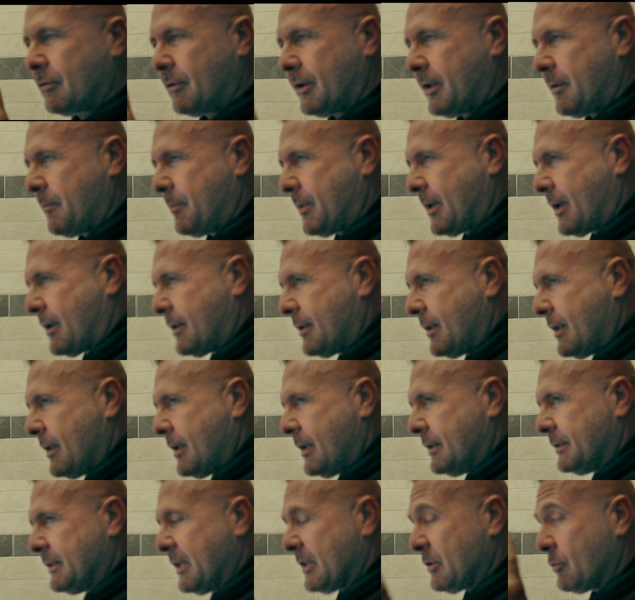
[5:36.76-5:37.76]
Olympia.
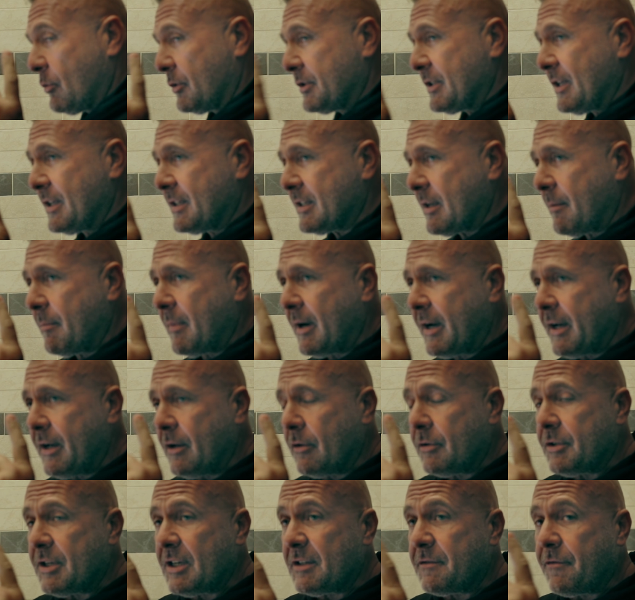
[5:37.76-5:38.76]
That was in San
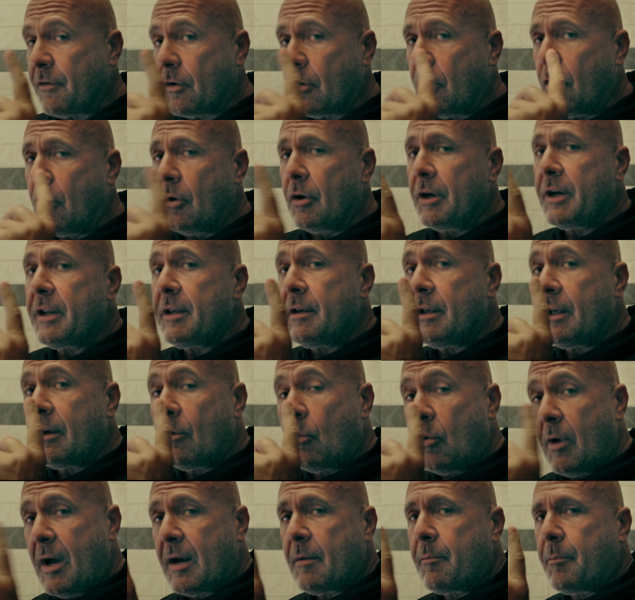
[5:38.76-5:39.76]
Marino, just for only
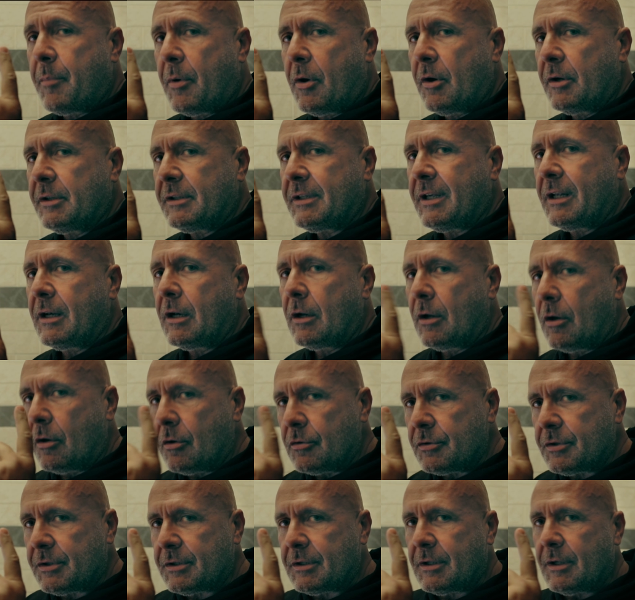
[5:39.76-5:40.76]
1 point he
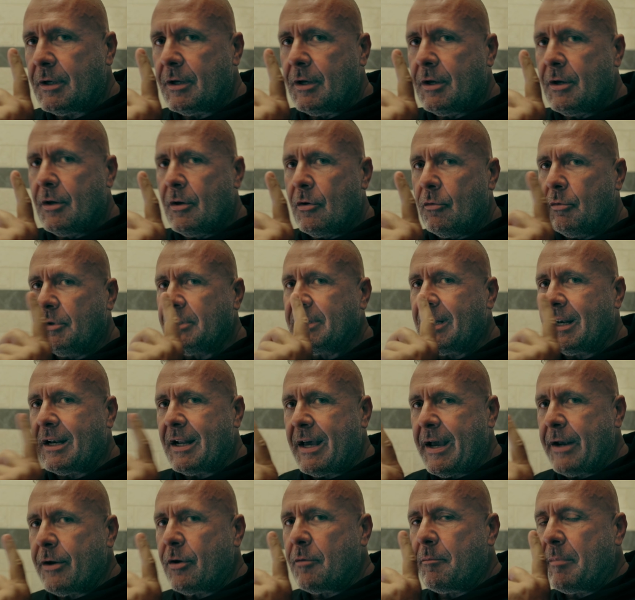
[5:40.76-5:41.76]
lost with the
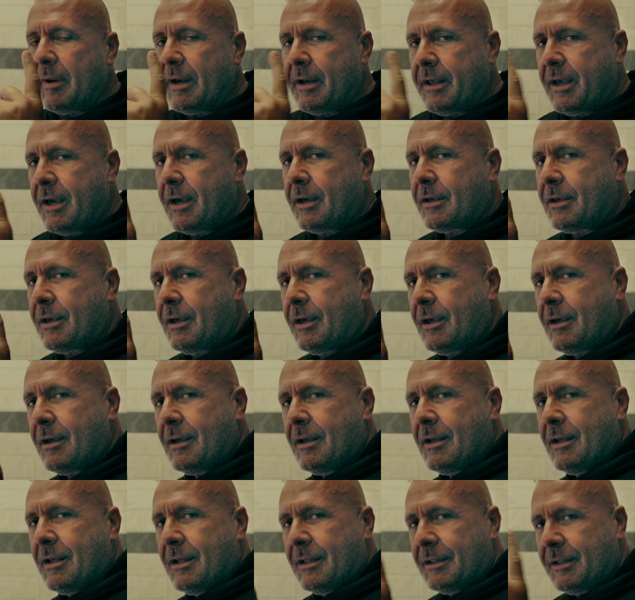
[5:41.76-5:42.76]
Lionel Belliecchi,
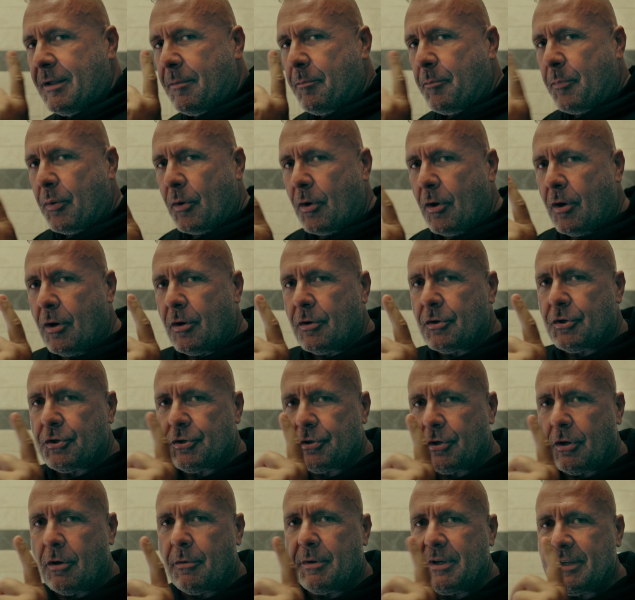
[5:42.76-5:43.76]
the pro
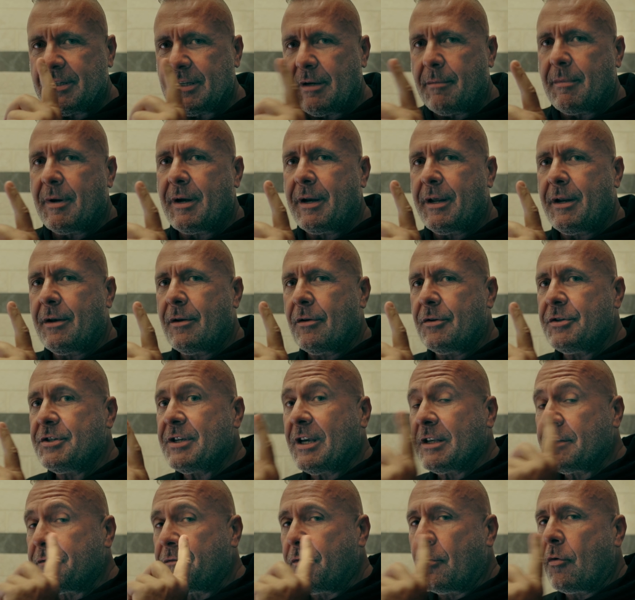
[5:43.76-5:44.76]
show in San Marino,
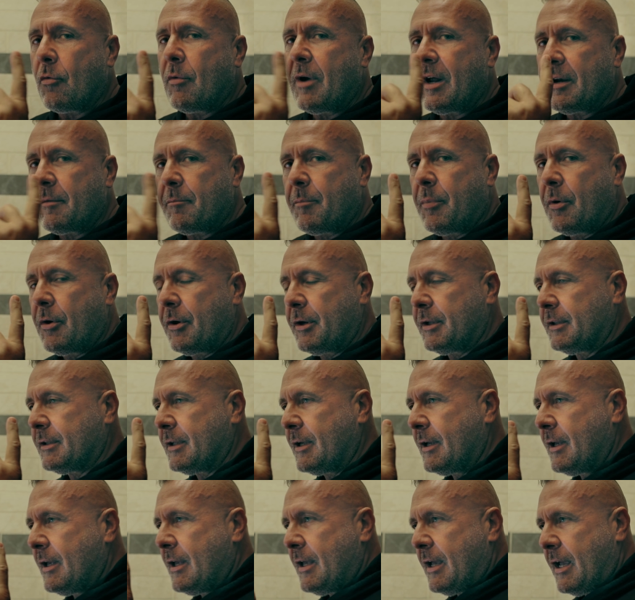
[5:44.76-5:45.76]
just for 1
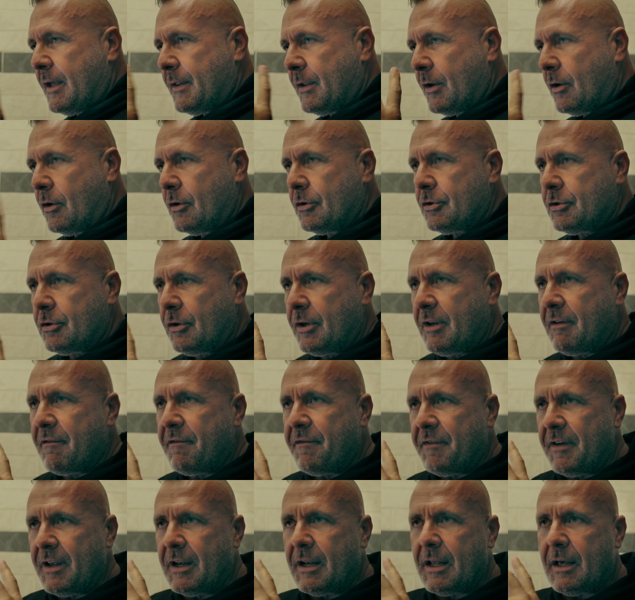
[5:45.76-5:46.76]
point. And then also in
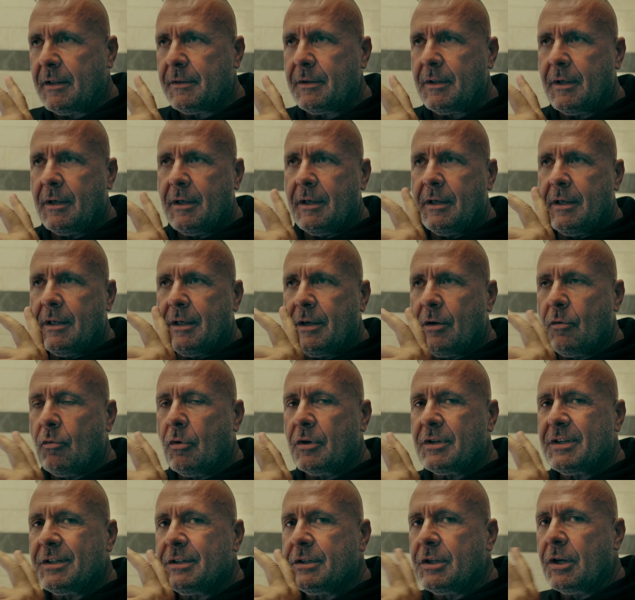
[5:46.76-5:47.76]
Finland, he
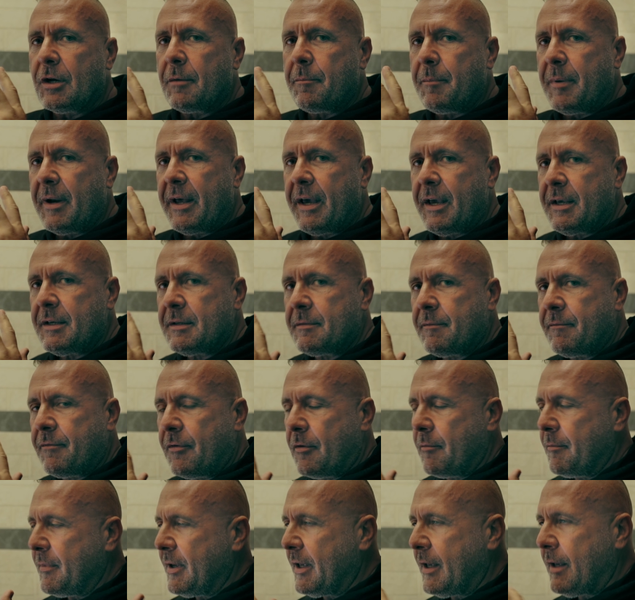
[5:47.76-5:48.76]
was third place.
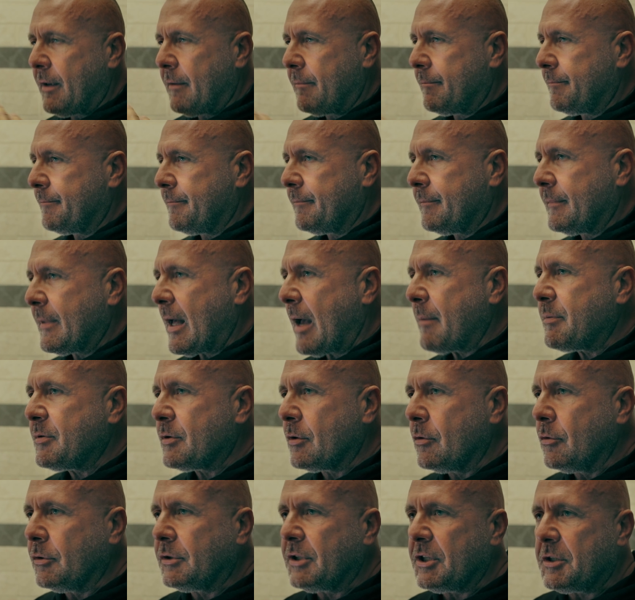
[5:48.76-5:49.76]
For me,
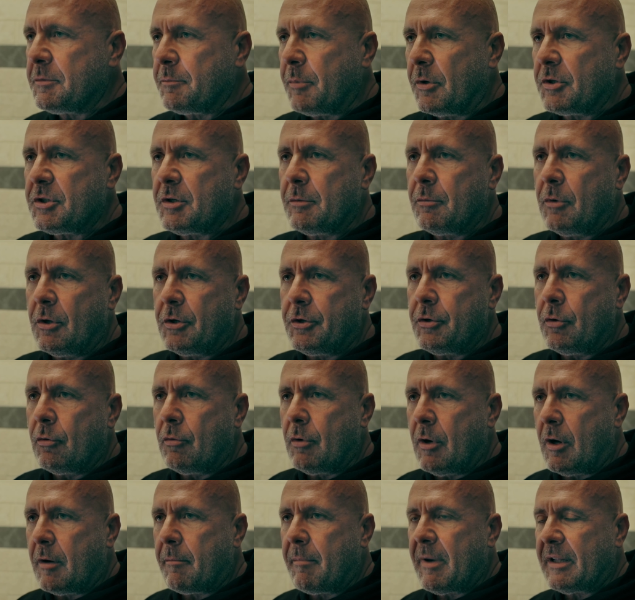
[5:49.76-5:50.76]
absolutely it's possible to
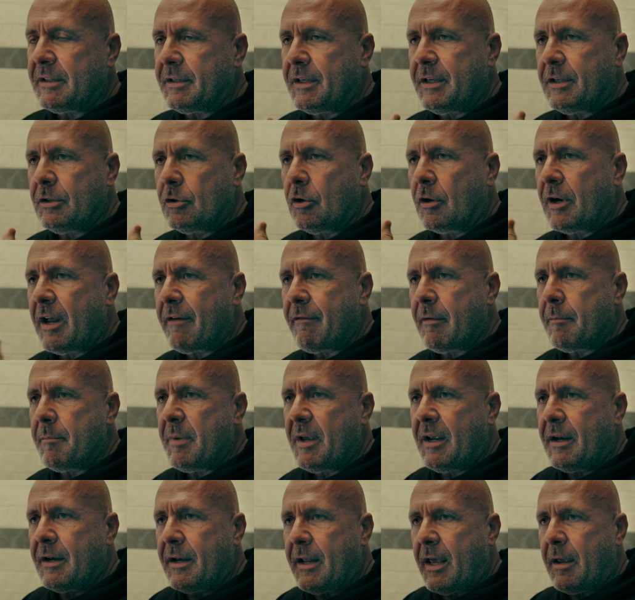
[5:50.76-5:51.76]
win, but he don't have a
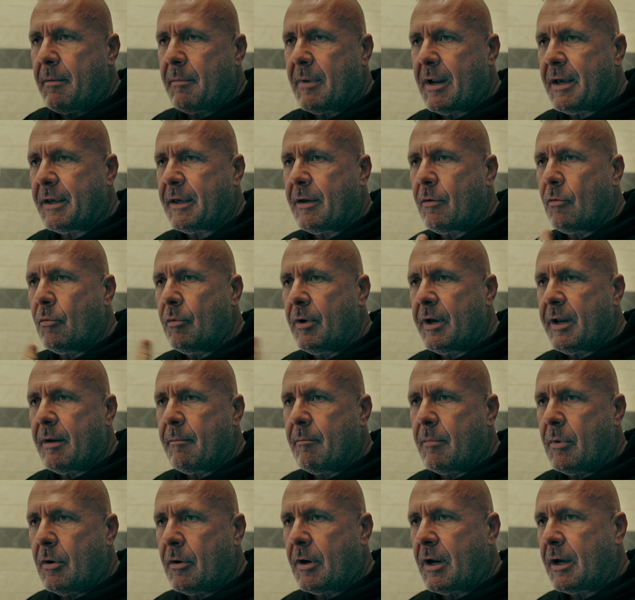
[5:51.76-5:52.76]
big name like
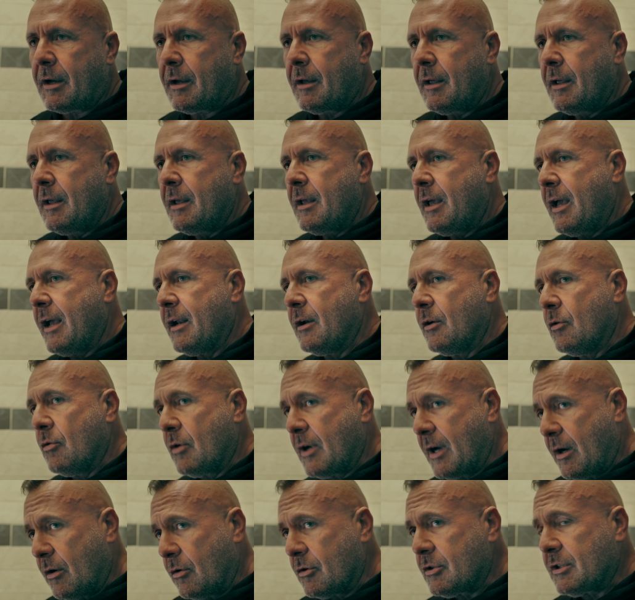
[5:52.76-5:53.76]
William Bonac and
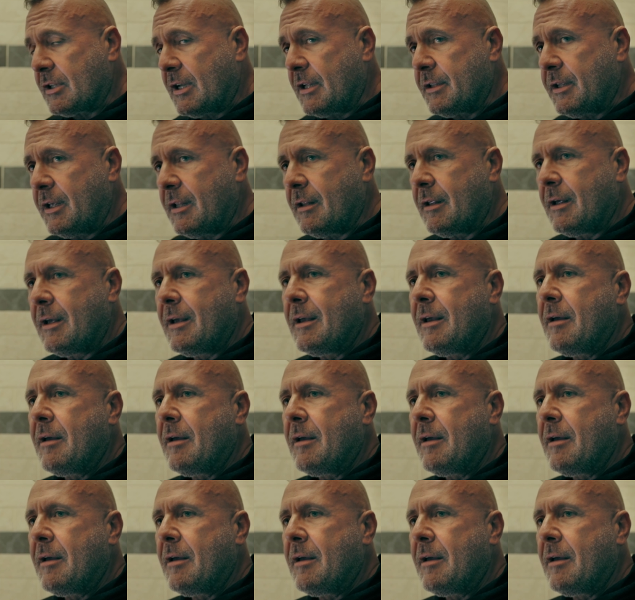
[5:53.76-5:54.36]
Luca Osladil.